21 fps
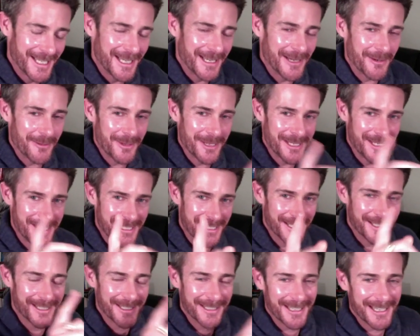the kicker
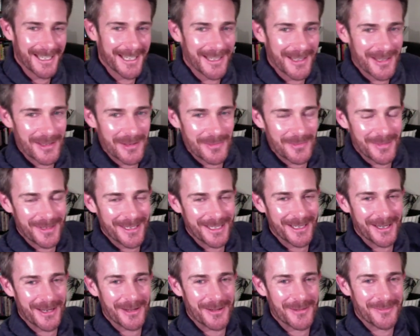is, um,
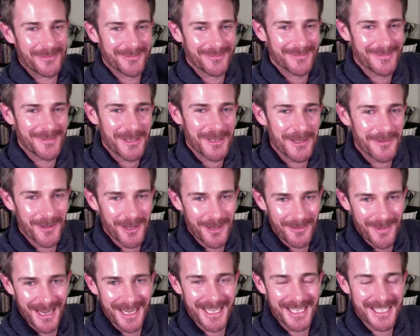you know, You've got
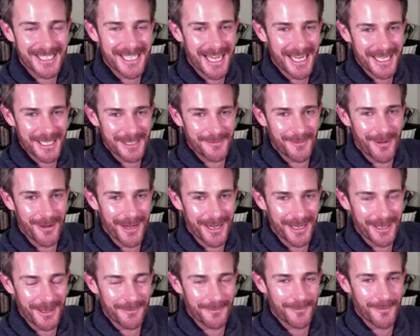to make it
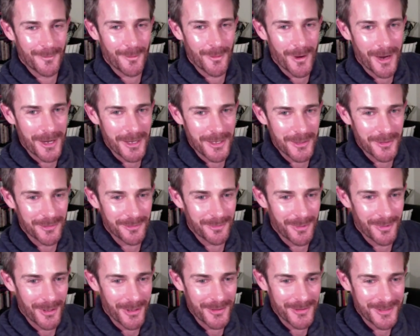satisfying for
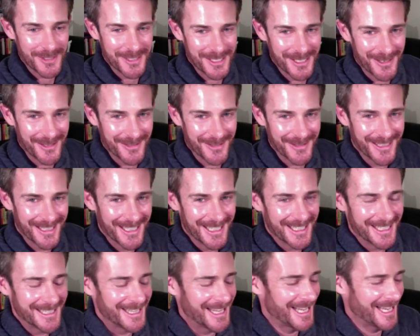you both. So
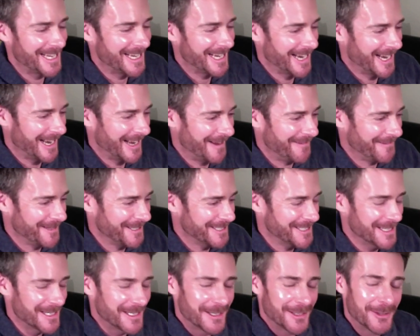there you have
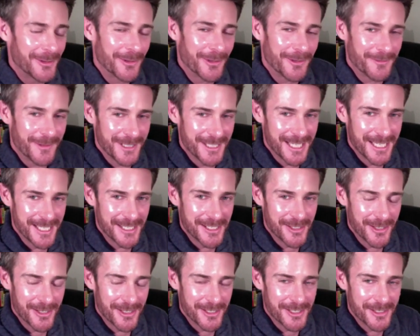it. Good for
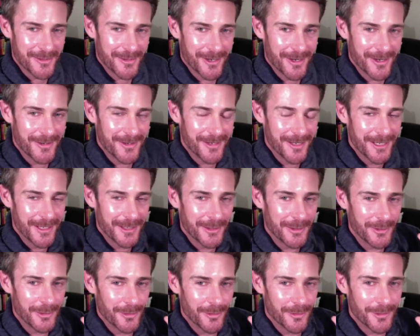testosterone,
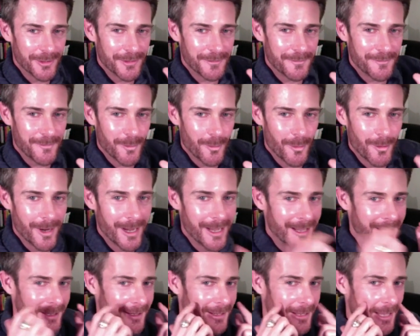good
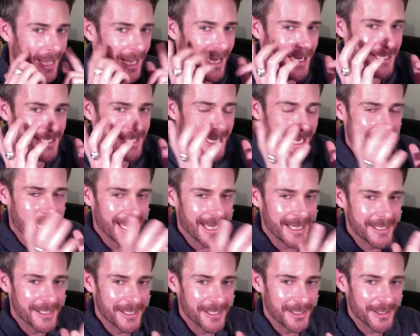for anti
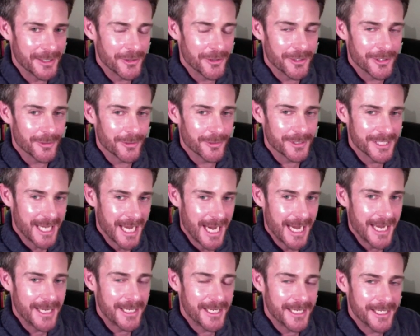aging. You could look
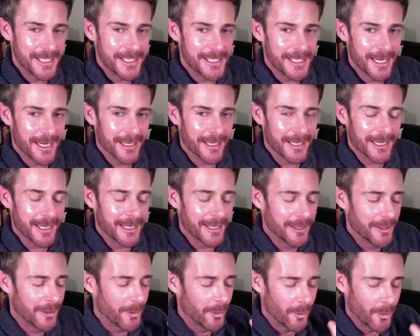10 years younger.
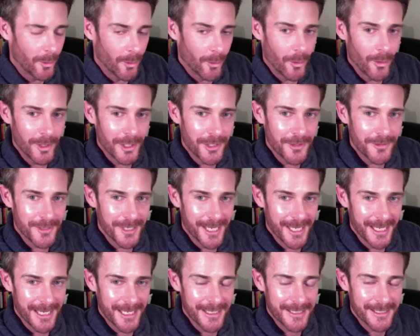All you
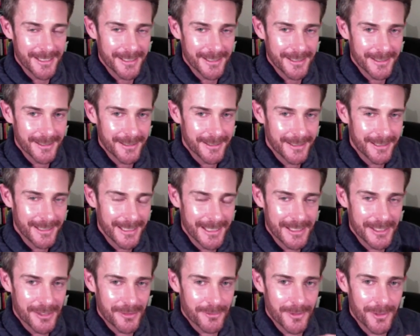need
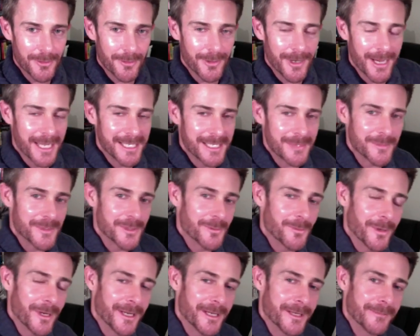is three orgasms
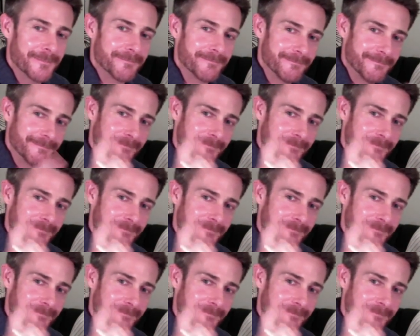a week.